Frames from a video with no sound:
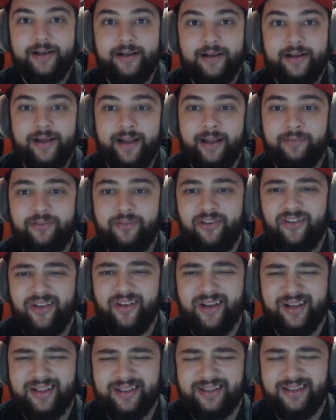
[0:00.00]
And I'm just
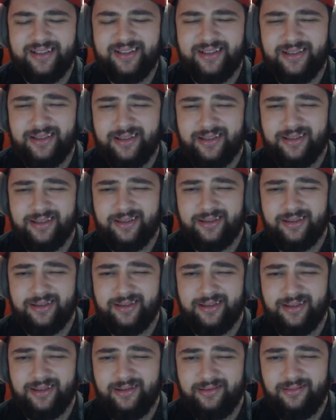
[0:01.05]
like, I
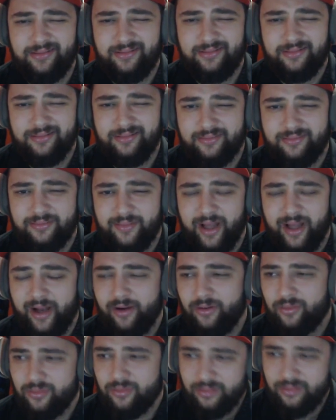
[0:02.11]
don't